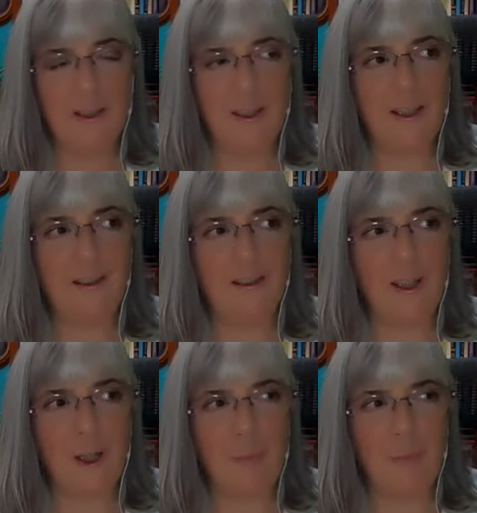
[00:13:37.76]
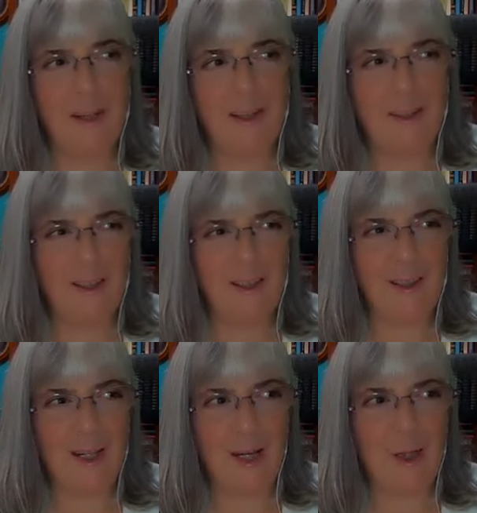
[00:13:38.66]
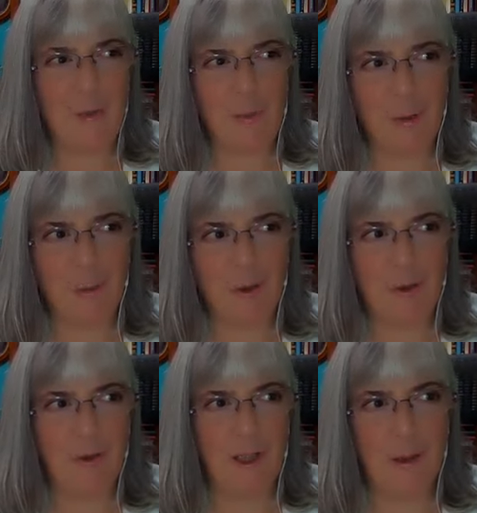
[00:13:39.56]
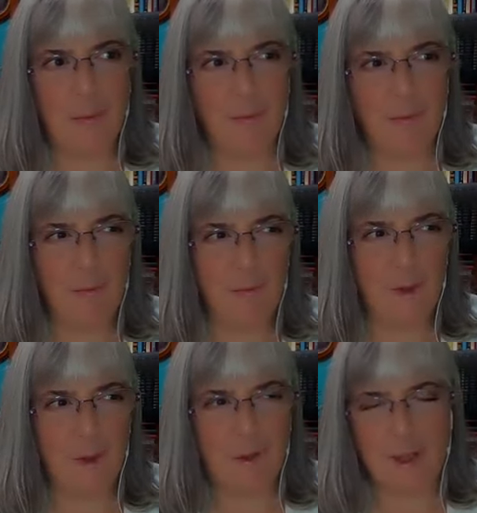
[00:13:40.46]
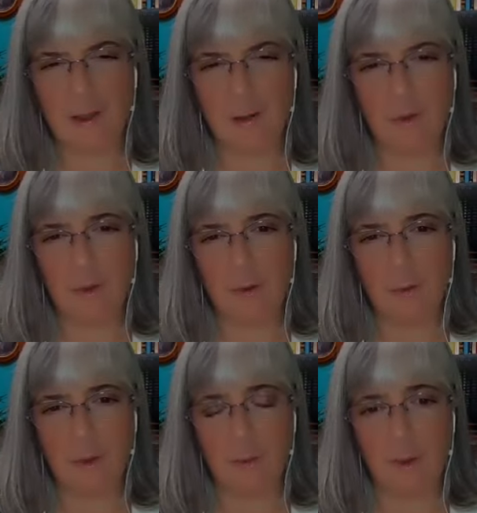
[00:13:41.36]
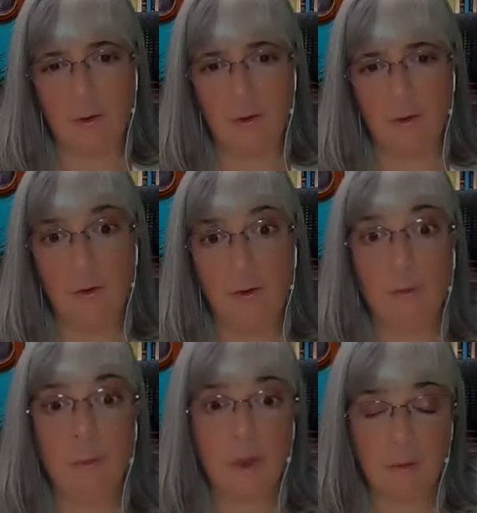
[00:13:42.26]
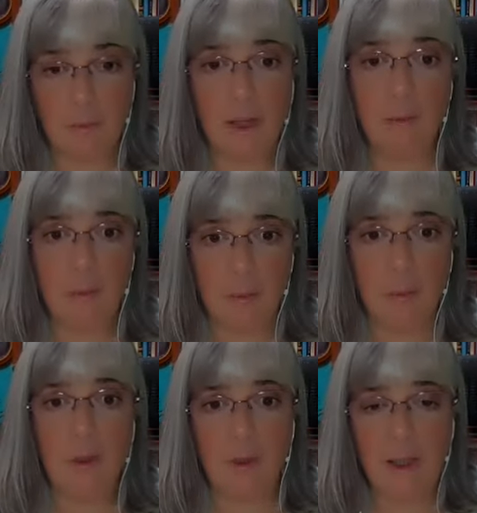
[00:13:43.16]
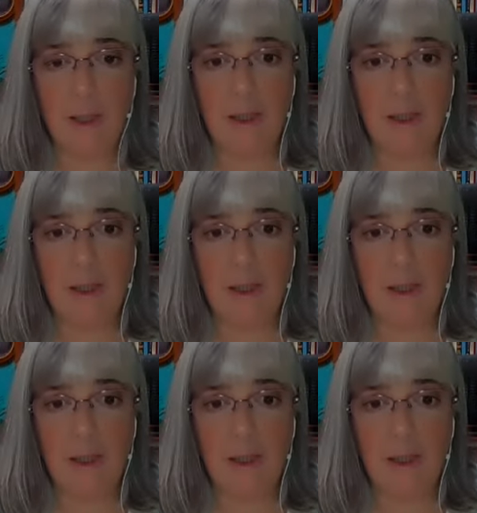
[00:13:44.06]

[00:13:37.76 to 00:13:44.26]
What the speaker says: right? Not that they need the bubble to protect themselves from somebody who's intrusive, but that bubble